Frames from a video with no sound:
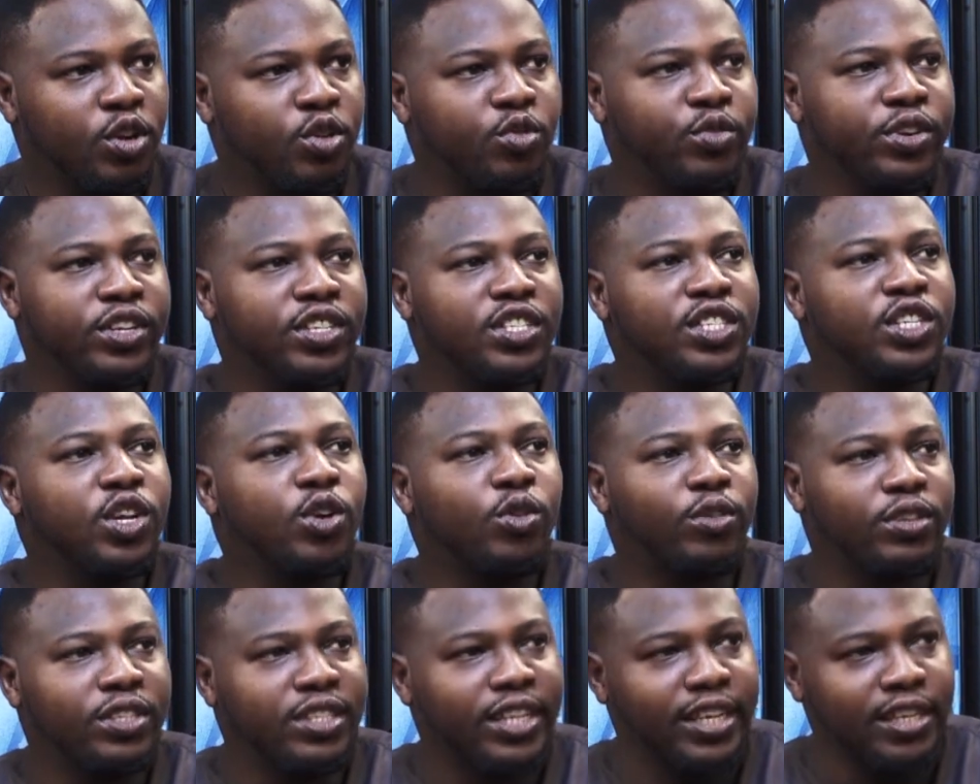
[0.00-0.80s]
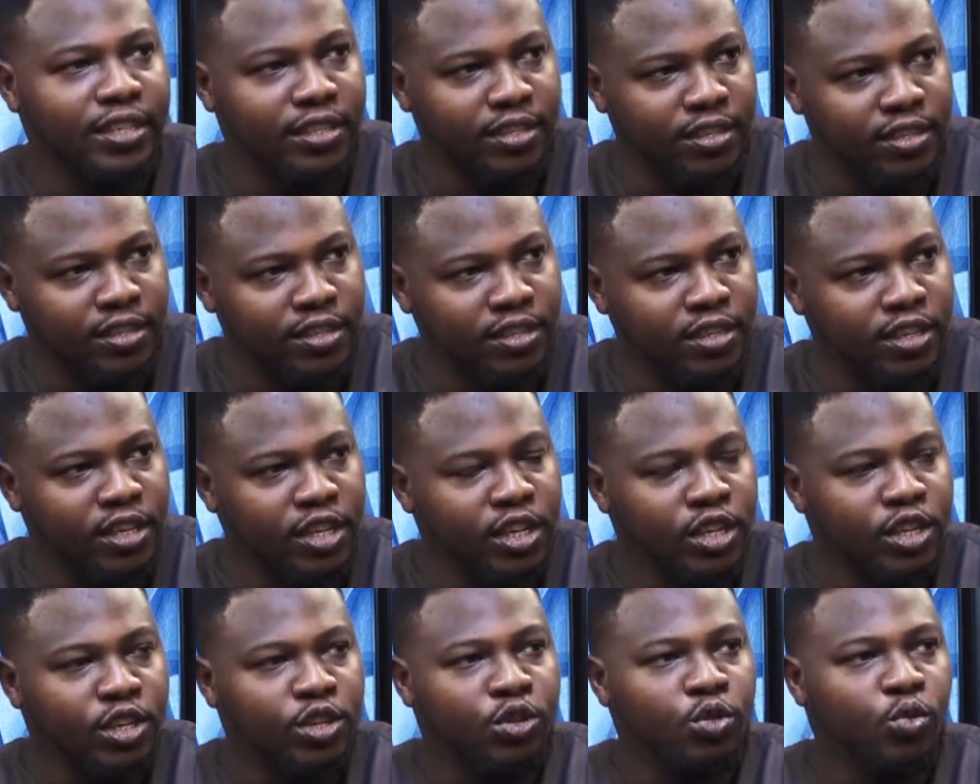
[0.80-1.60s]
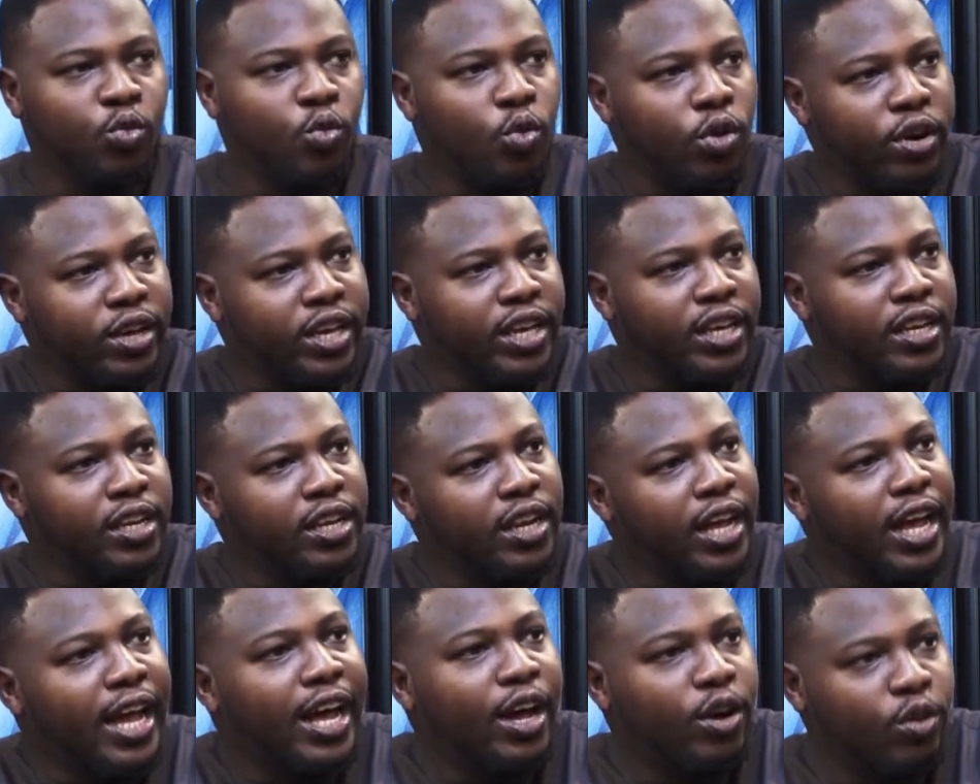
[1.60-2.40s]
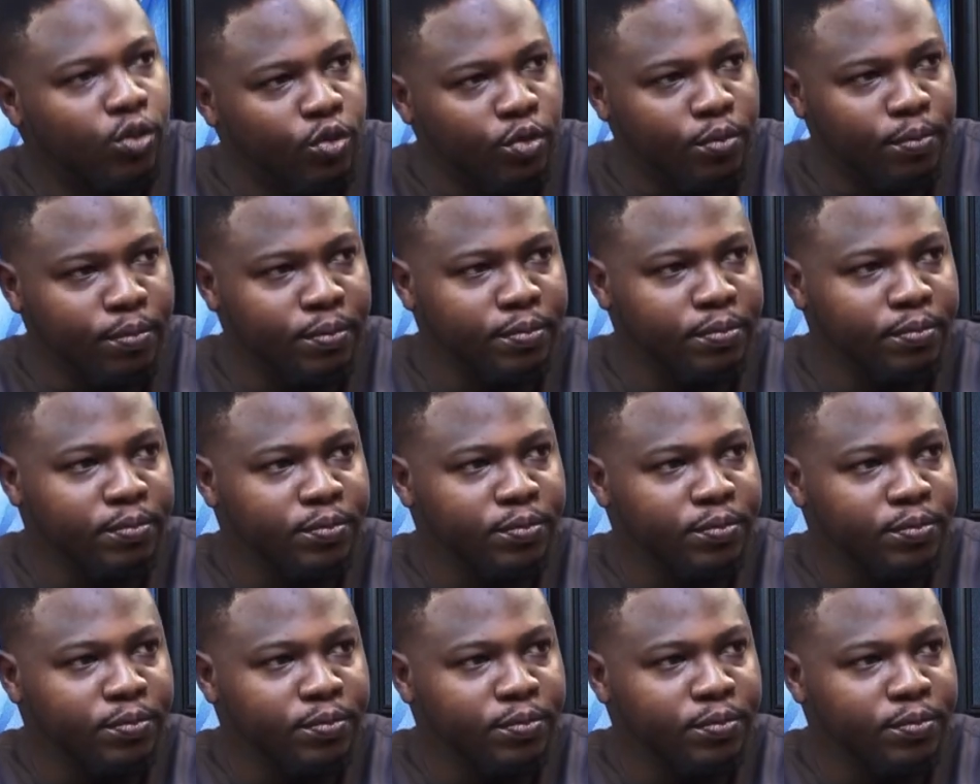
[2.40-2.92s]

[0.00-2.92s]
creating contents, working at home.